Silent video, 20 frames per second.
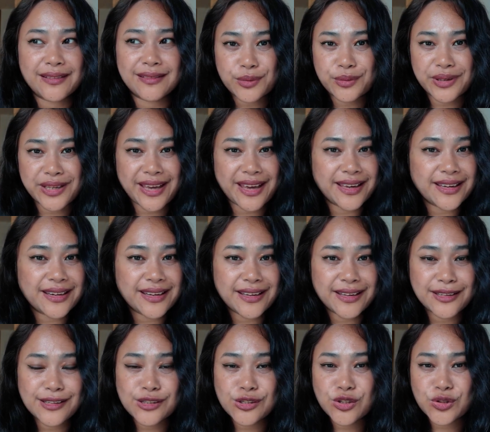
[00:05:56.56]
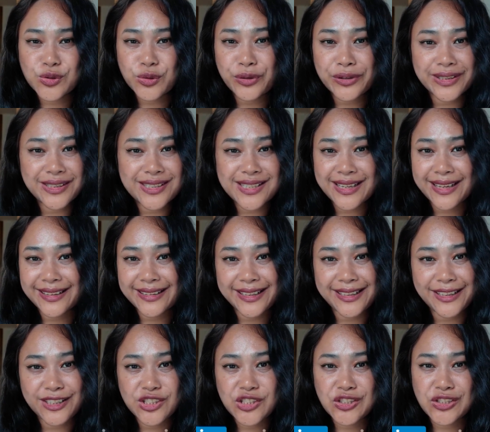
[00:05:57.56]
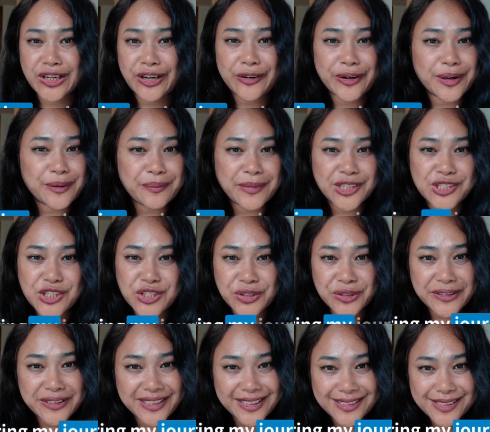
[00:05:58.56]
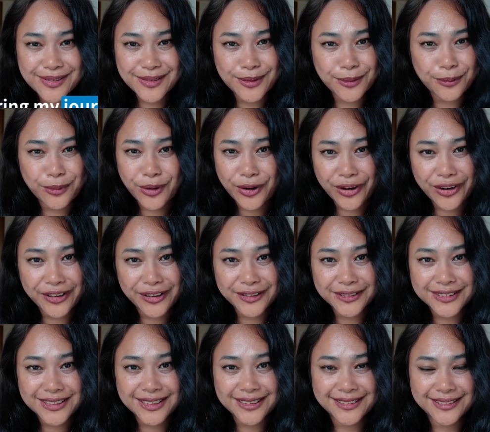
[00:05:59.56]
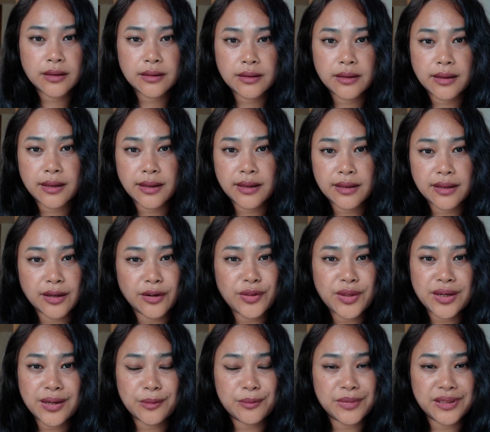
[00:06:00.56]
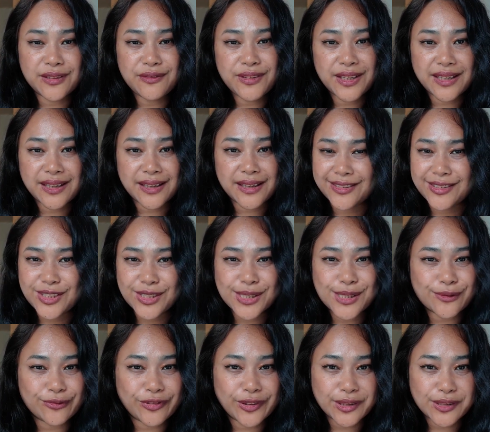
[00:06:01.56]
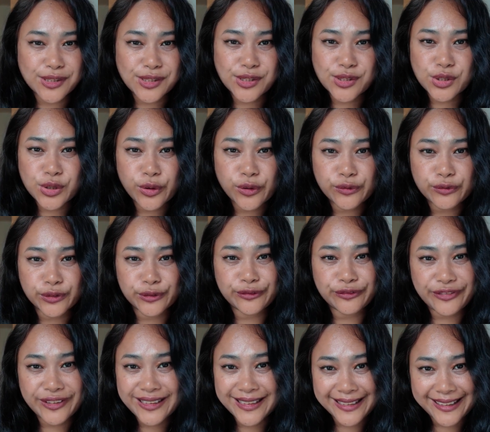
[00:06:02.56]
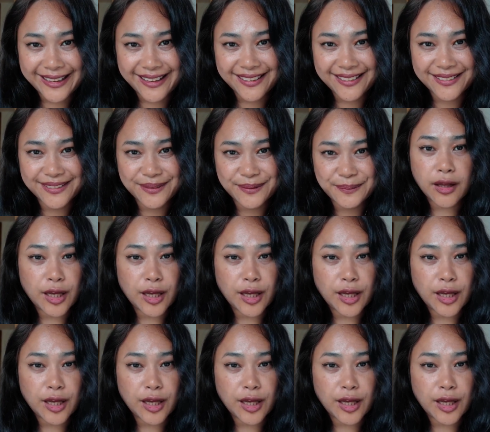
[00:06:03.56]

Creating, storytelling, sharing my journey to the world. And now that I'm living it, it just feels so fulfilling.